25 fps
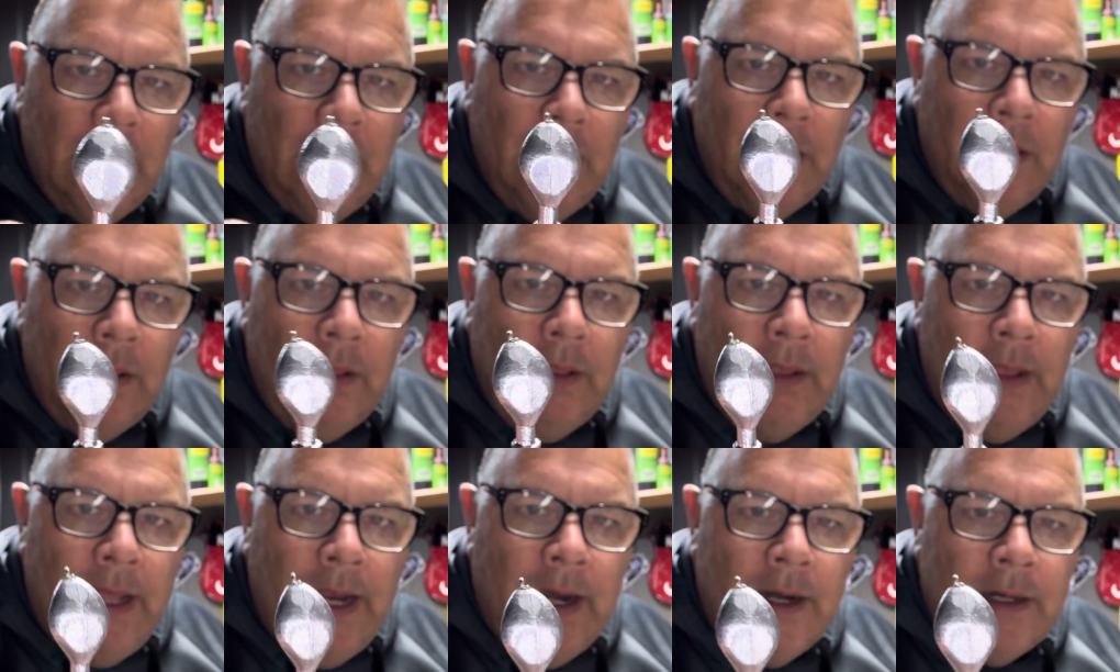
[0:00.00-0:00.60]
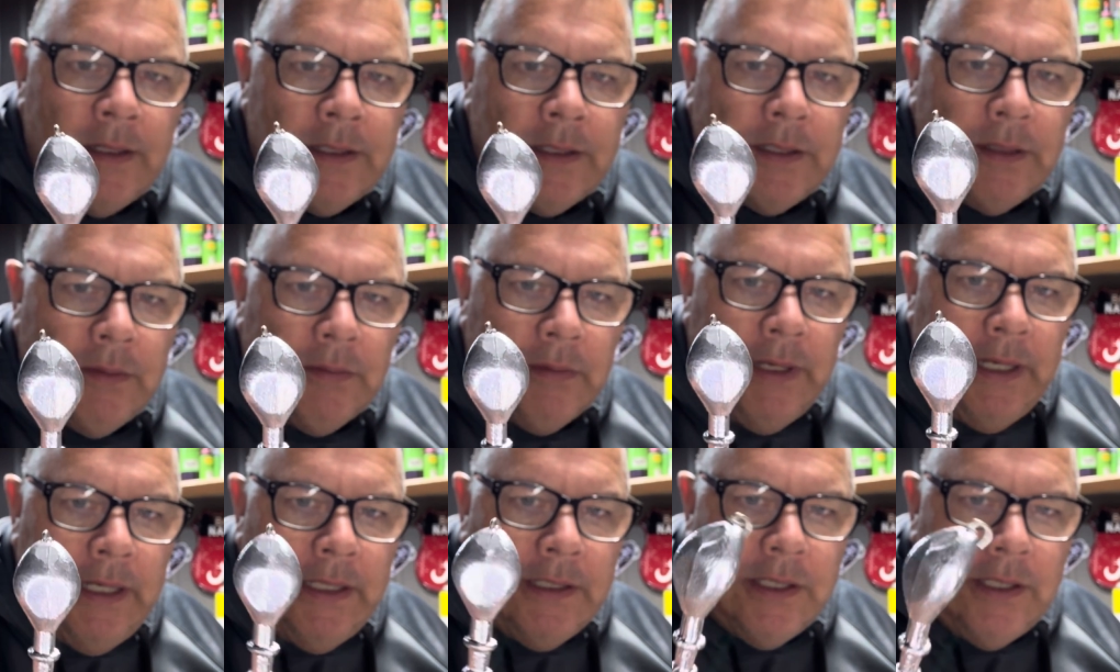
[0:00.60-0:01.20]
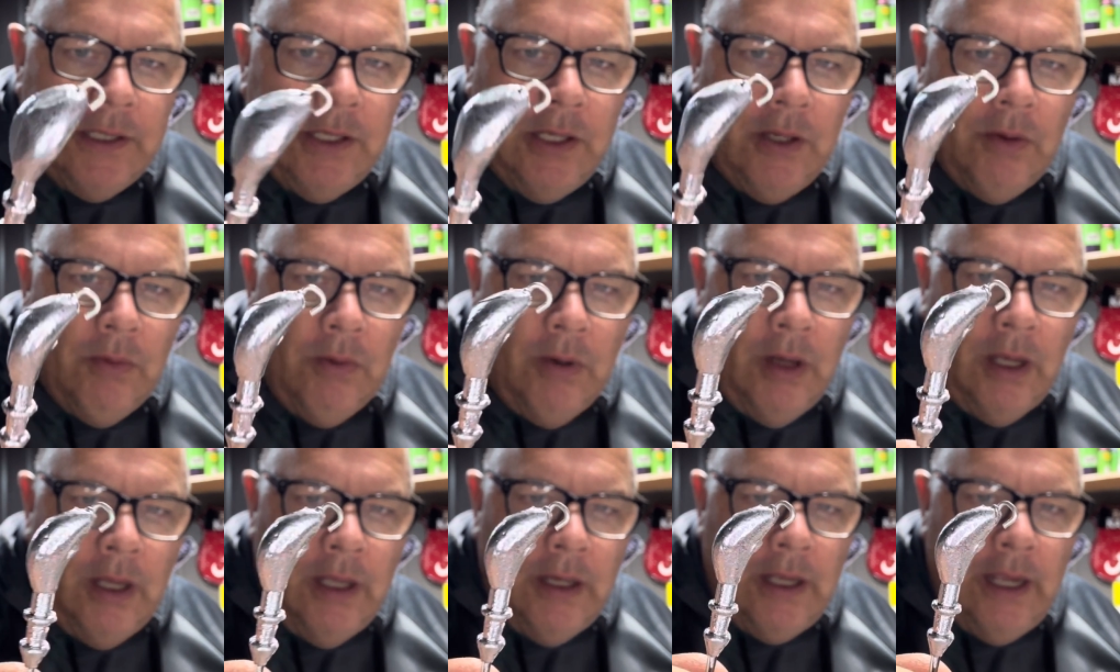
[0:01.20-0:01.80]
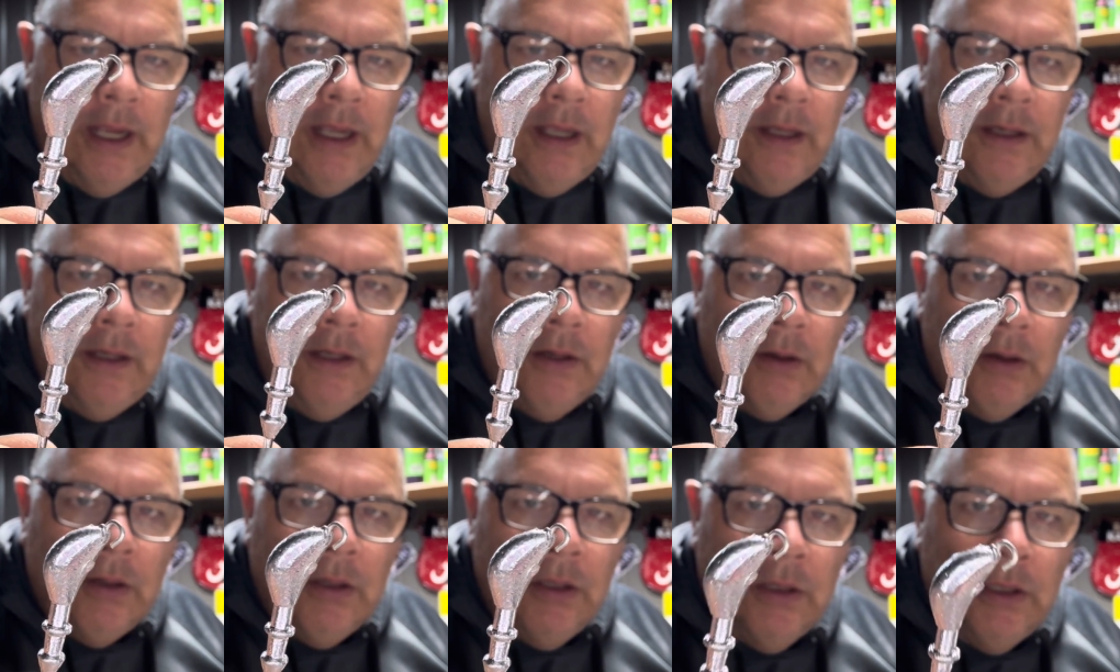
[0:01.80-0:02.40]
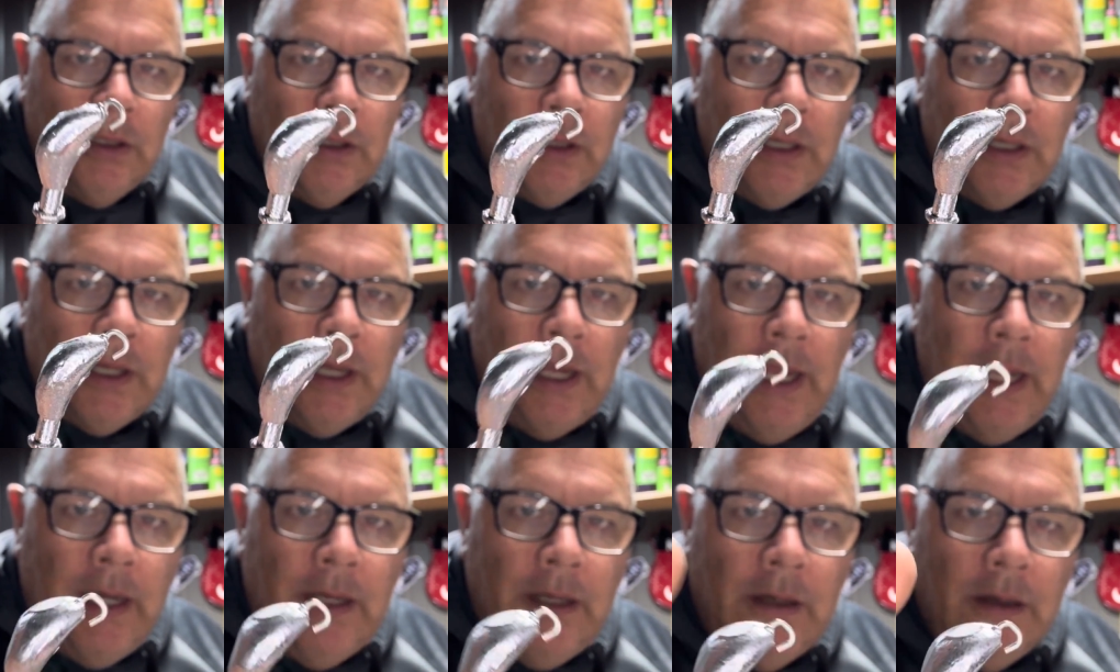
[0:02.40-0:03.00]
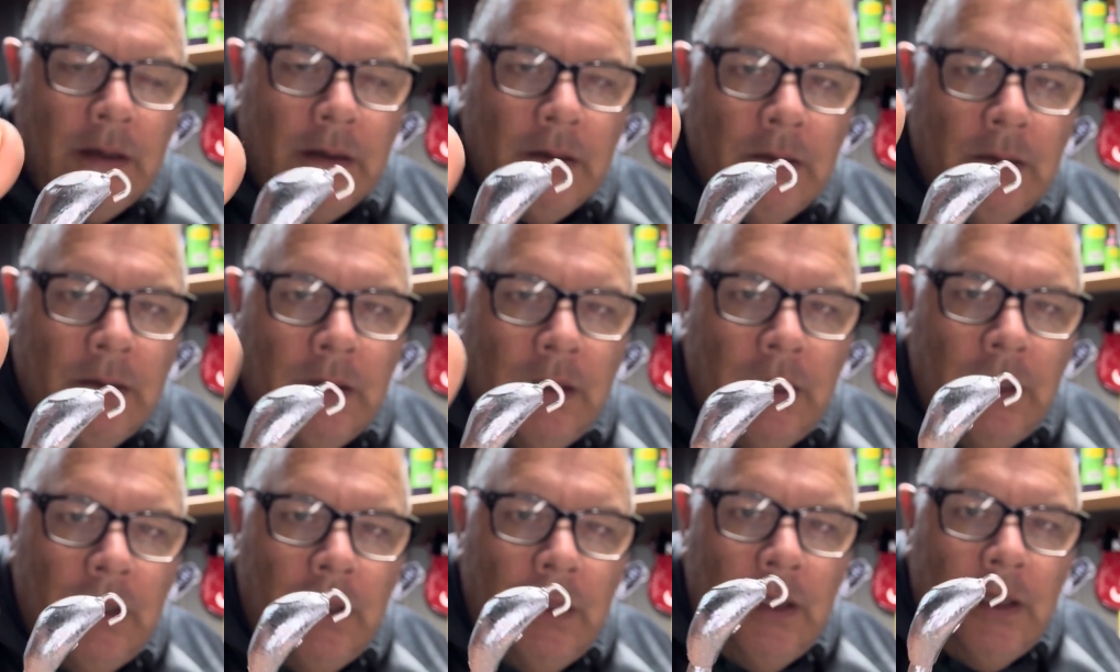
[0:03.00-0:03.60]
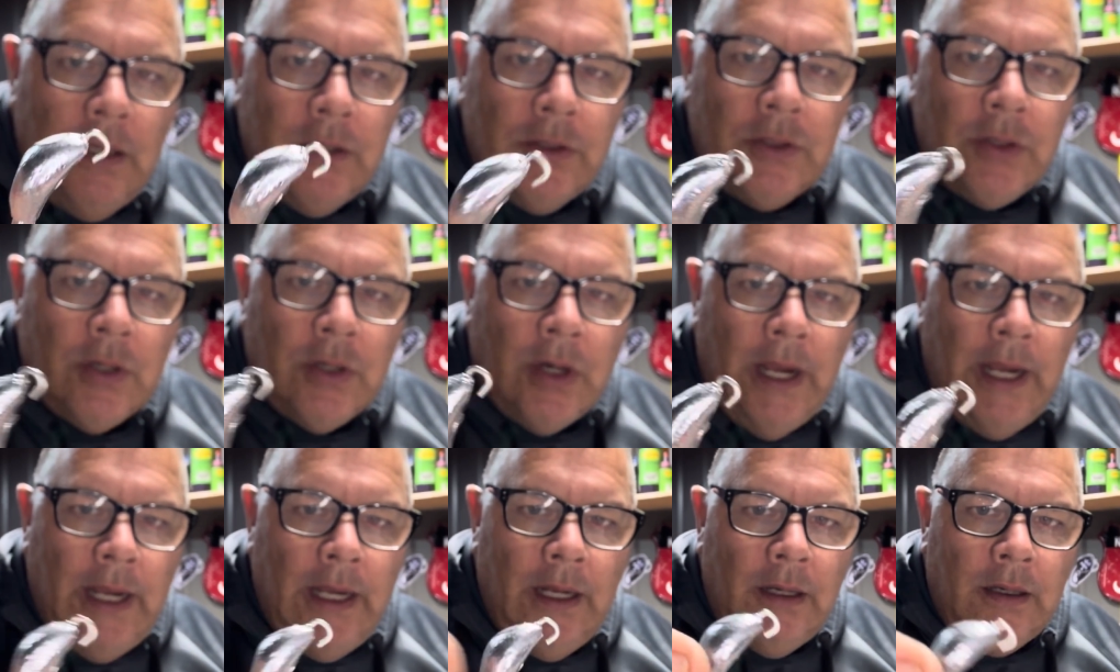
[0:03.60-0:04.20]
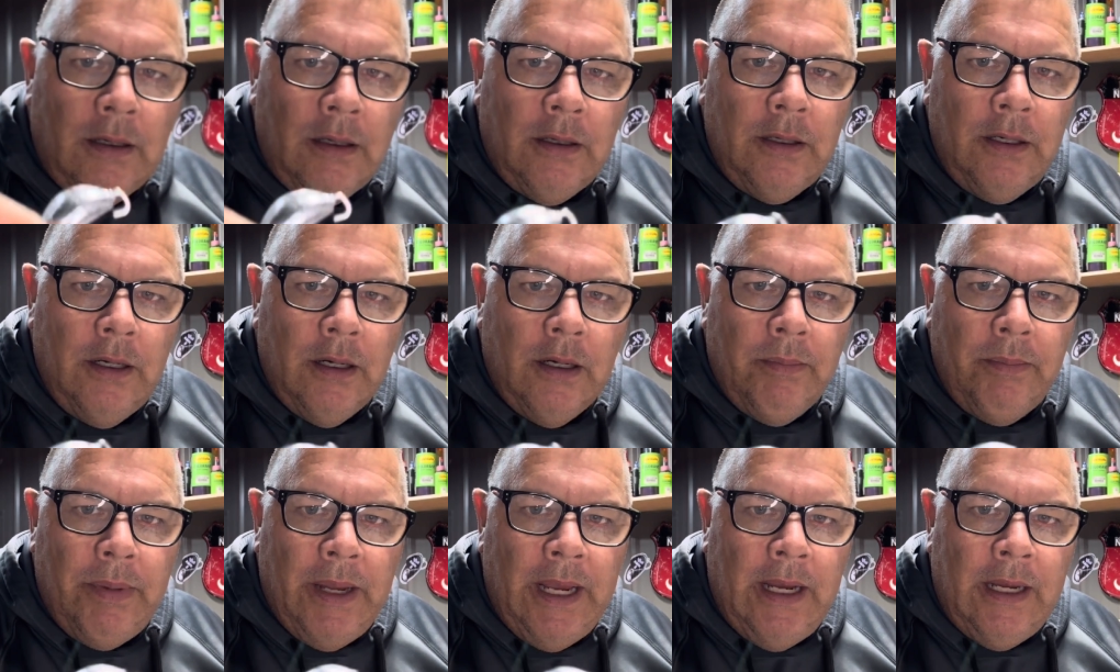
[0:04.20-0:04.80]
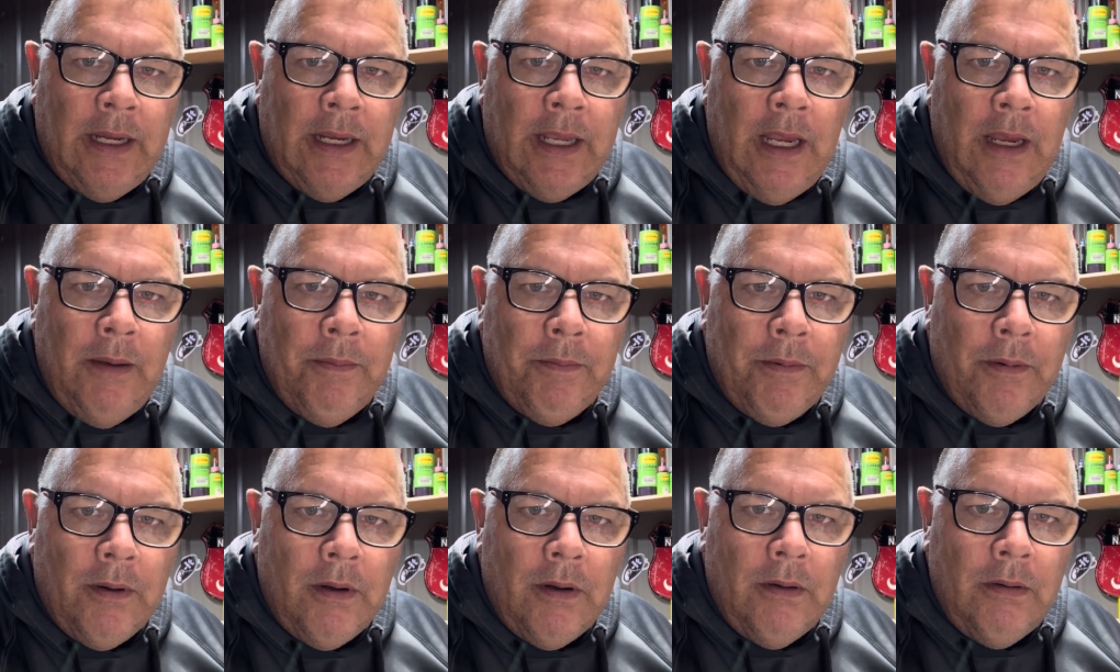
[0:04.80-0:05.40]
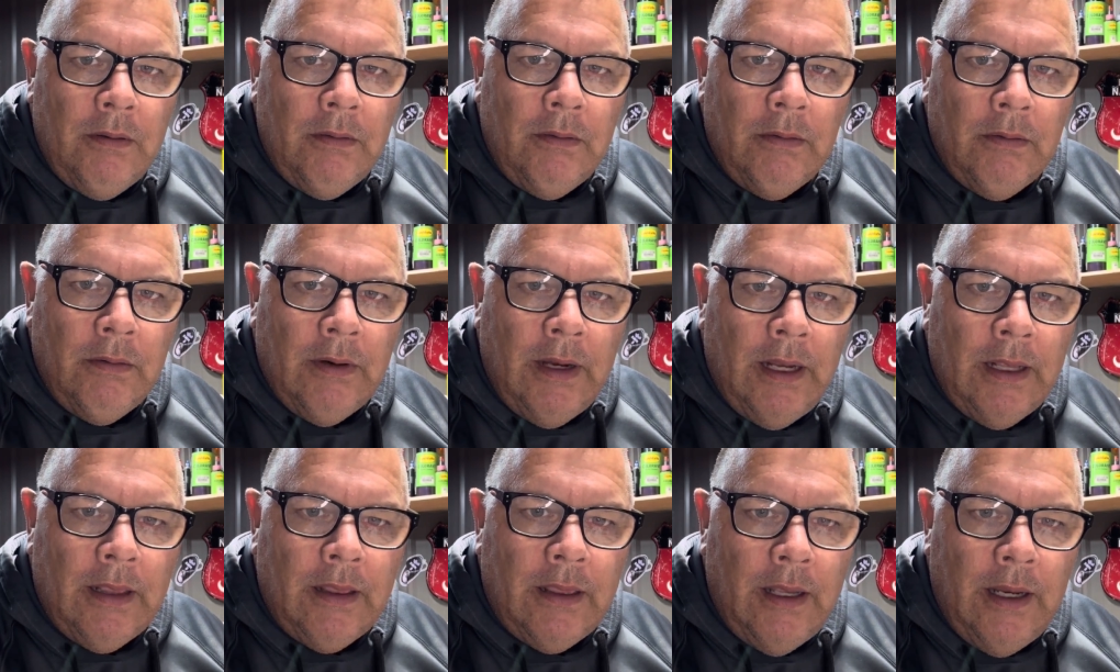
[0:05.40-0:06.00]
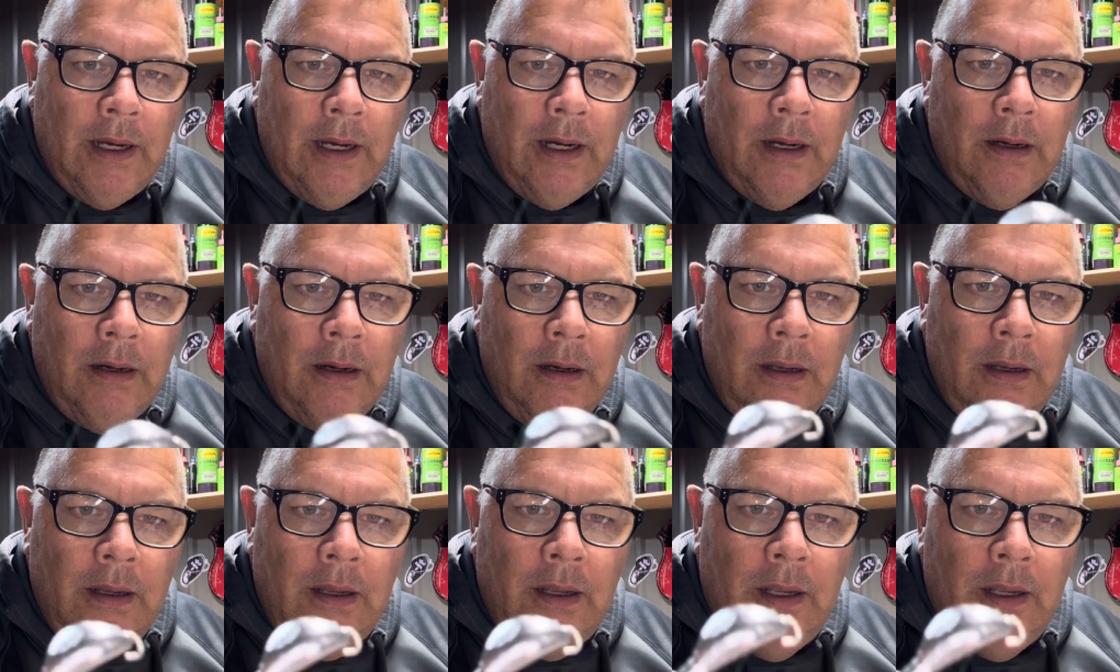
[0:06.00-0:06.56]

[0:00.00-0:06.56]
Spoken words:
And there's the reason you want your hook and your trailer, your bait keeper right there,